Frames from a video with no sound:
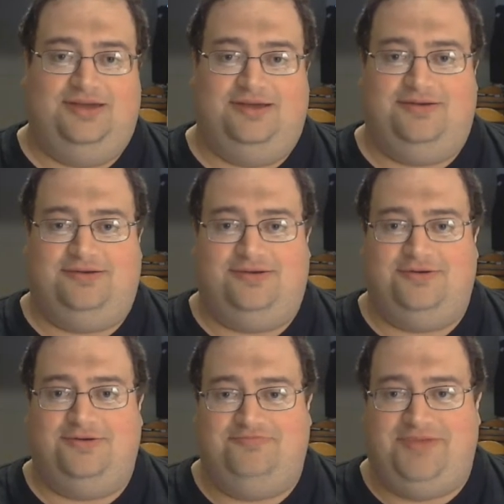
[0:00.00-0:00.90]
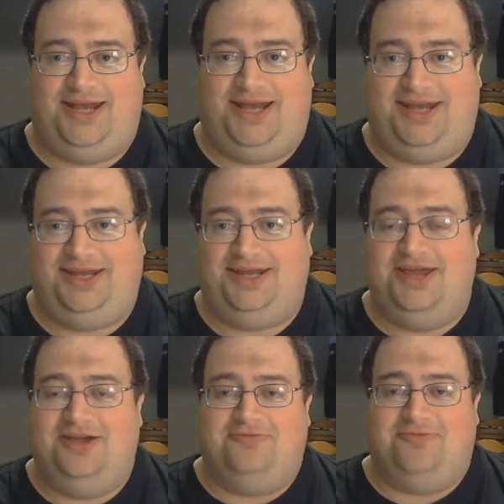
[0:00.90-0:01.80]
Oh, Billy,
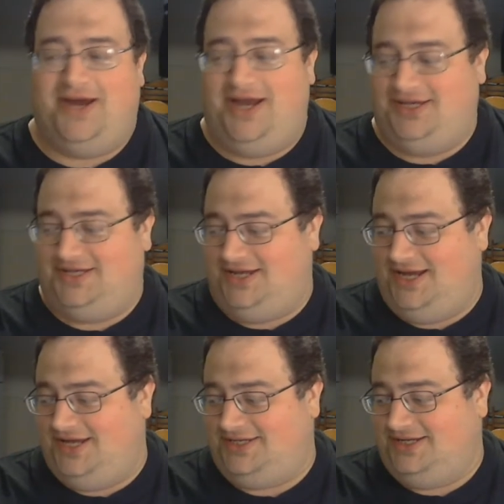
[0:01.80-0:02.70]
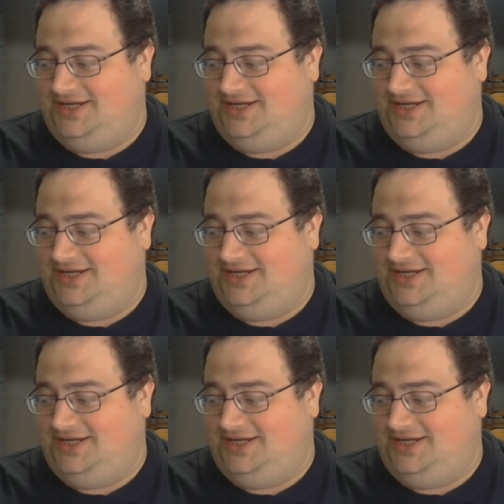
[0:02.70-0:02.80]
watch this.